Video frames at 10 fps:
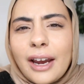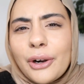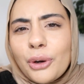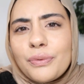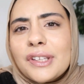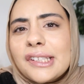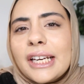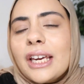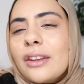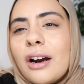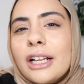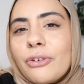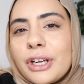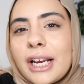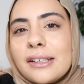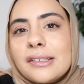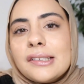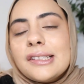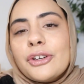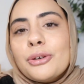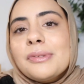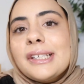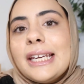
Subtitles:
I don't know if there's any other hyaluronic acid serums